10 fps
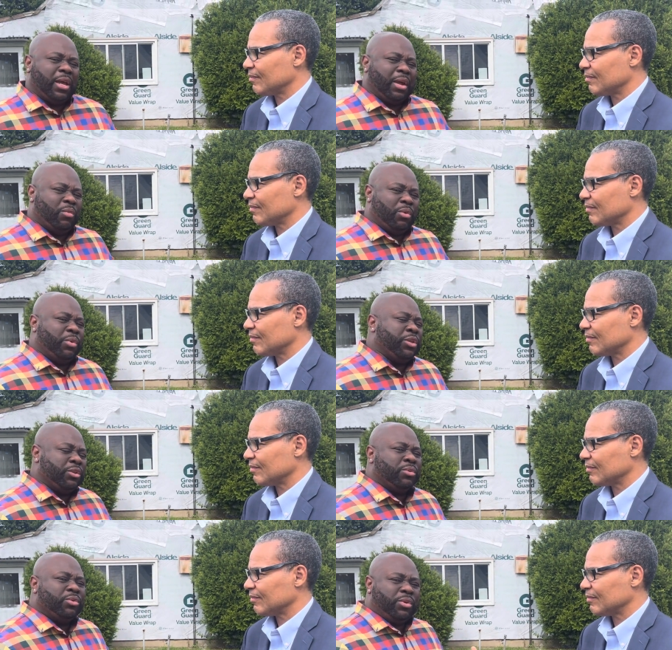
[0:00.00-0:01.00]
Speaker 1: And what we
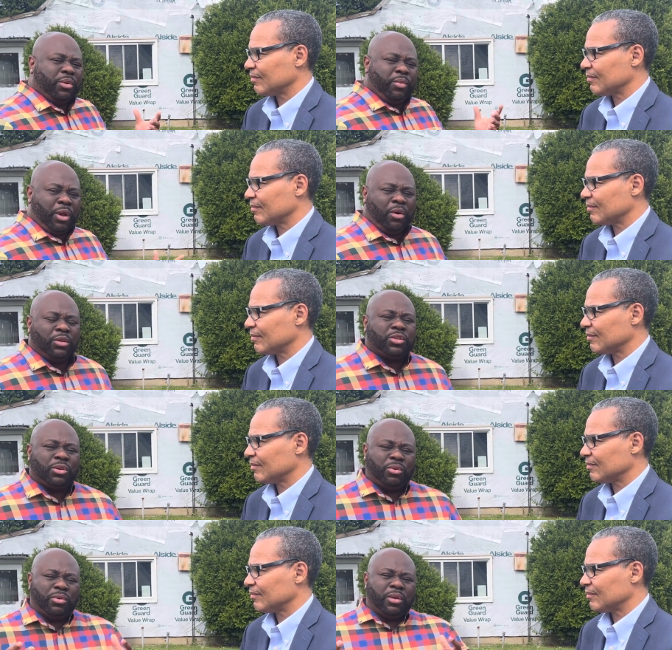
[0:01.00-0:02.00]
do, we
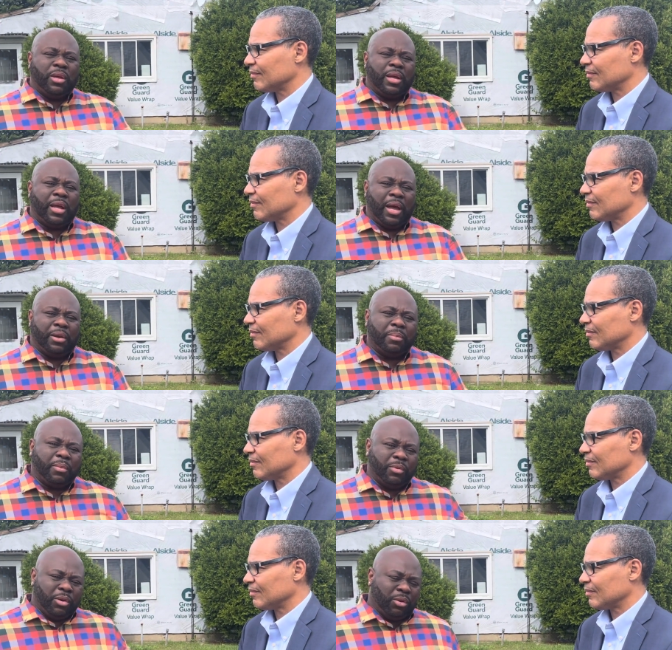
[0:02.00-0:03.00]
also kind of,
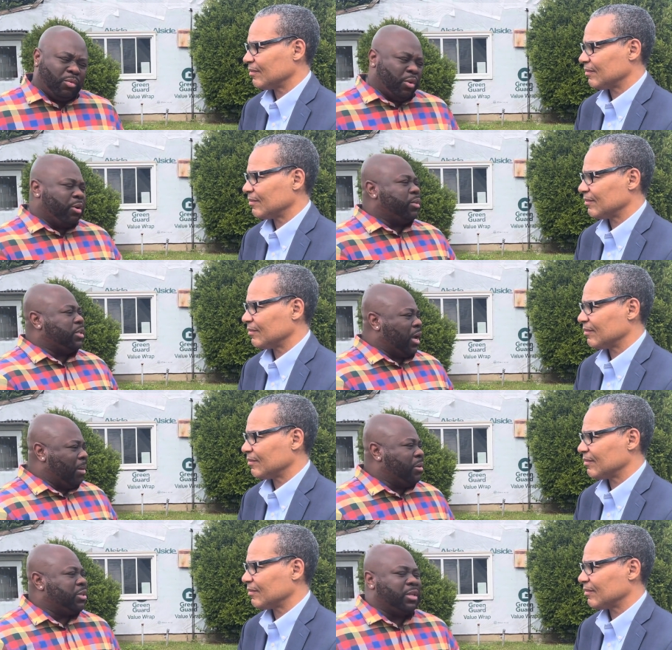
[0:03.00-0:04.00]
you know, work with
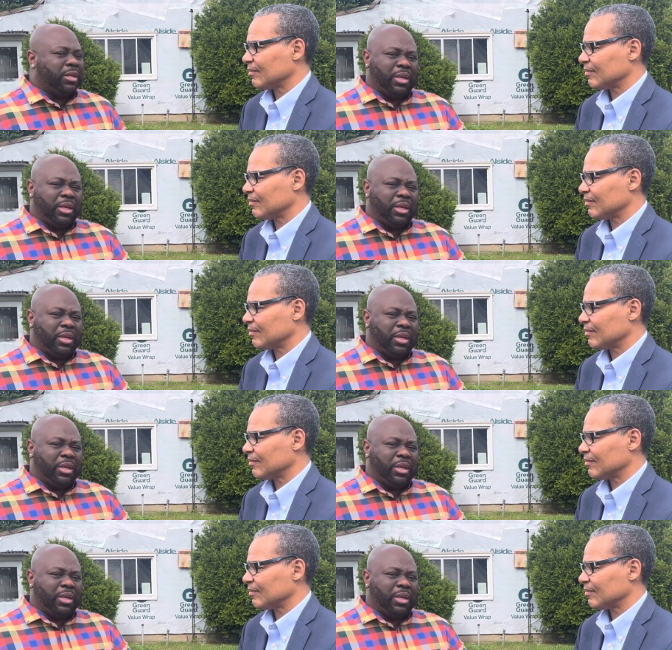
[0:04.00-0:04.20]
Thomas and